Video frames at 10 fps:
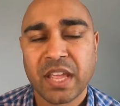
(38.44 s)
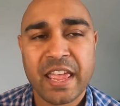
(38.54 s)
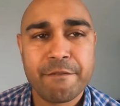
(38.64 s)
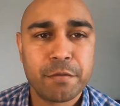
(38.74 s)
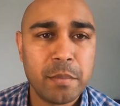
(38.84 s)

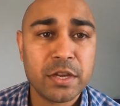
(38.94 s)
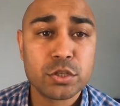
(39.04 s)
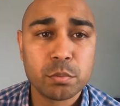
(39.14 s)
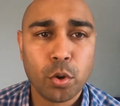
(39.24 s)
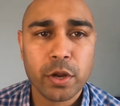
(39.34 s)

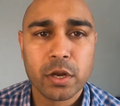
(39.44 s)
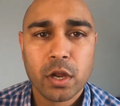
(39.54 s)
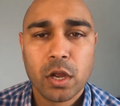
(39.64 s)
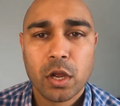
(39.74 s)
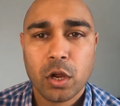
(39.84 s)
information point,
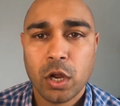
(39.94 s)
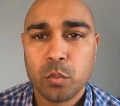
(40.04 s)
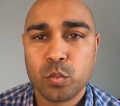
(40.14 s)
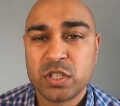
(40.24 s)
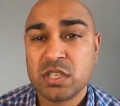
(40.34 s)

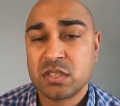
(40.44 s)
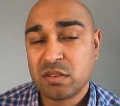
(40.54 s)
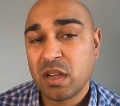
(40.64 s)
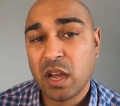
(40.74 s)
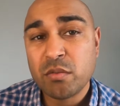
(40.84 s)
which is
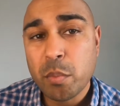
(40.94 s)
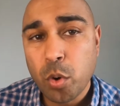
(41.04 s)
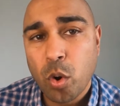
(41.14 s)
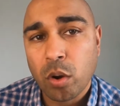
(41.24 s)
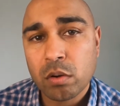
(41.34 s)
a
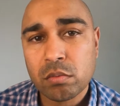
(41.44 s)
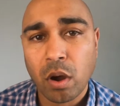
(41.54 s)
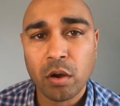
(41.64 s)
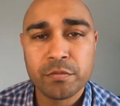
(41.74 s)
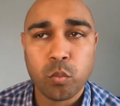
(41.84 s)
report
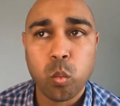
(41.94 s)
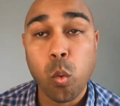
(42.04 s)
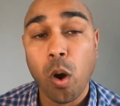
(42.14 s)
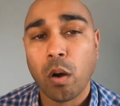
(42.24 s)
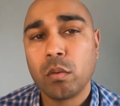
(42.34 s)
of
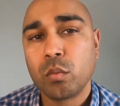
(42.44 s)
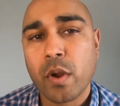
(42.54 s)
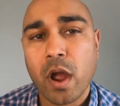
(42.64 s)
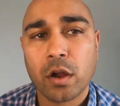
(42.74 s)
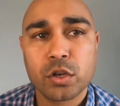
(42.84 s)
what
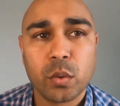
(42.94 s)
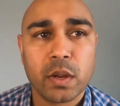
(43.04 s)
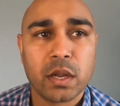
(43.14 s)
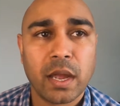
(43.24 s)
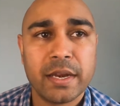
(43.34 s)
we are
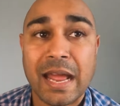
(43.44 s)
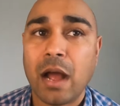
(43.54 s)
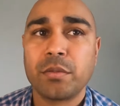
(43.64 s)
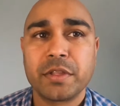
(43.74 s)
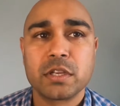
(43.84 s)
doing and
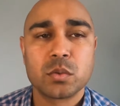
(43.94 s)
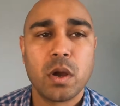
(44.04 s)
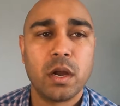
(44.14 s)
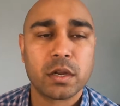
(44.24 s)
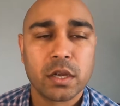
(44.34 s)
how things
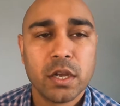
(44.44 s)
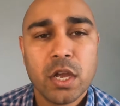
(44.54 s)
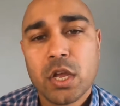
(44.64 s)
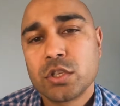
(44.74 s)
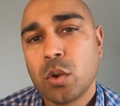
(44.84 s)
work.
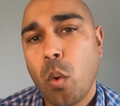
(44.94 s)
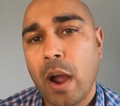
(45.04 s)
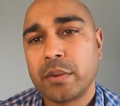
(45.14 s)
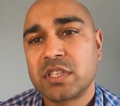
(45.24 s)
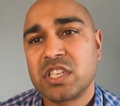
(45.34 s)
So what
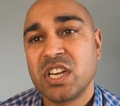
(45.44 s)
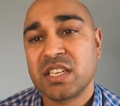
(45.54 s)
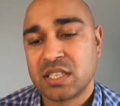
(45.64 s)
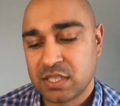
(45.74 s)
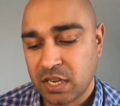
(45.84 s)
I would
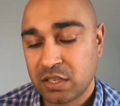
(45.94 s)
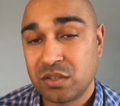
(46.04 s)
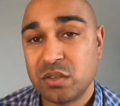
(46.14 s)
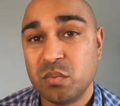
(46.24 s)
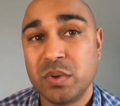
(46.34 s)
suggest is that
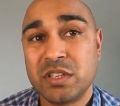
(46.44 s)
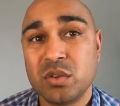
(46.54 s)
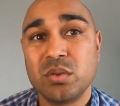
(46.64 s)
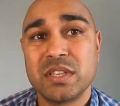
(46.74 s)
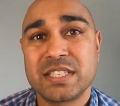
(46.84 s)
we
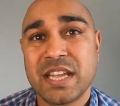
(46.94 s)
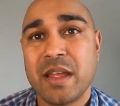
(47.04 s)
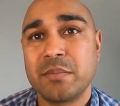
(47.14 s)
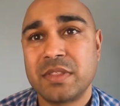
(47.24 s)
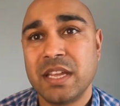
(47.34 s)
do the
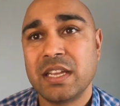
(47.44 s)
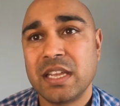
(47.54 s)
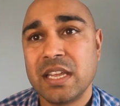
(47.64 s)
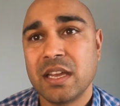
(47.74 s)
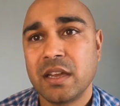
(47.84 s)
same thing
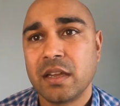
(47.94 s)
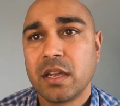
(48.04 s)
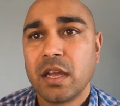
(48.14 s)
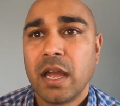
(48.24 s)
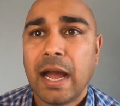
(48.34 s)
here.
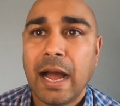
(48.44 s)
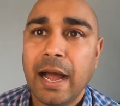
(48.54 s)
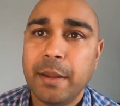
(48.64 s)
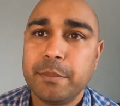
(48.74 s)
So